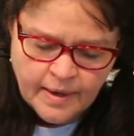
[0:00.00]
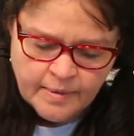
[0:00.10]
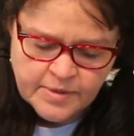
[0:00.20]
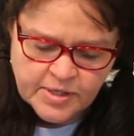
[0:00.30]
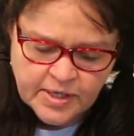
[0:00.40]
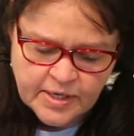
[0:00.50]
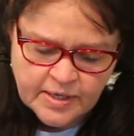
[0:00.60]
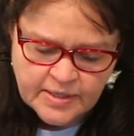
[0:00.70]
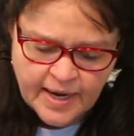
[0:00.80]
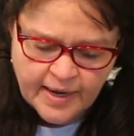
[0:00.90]
I'm just
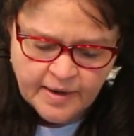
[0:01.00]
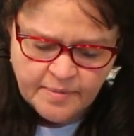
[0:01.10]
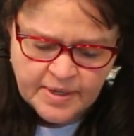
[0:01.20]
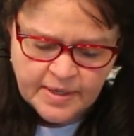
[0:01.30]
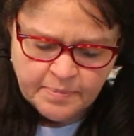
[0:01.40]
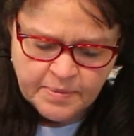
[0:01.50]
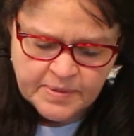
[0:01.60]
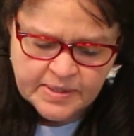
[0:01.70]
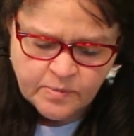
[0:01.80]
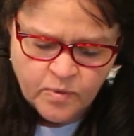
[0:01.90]
gonna take them and dip them
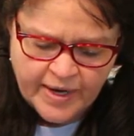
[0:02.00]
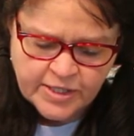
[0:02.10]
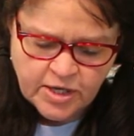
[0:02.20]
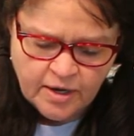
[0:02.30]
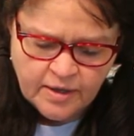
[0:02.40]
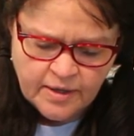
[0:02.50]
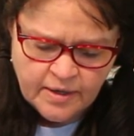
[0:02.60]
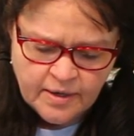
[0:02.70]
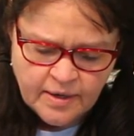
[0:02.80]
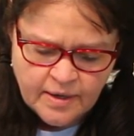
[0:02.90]
in some white chocolate.
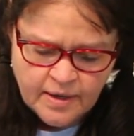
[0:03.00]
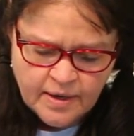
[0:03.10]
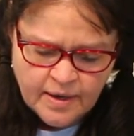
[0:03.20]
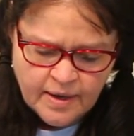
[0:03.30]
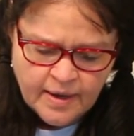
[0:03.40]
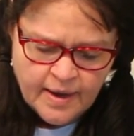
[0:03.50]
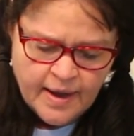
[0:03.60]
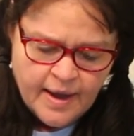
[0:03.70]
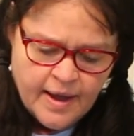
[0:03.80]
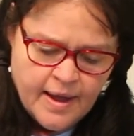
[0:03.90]

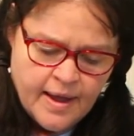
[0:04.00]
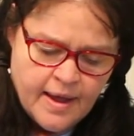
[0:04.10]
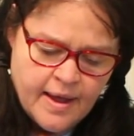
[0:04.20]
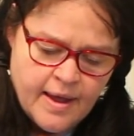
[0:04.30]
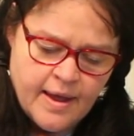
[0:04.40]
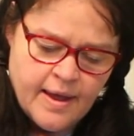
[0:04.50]
And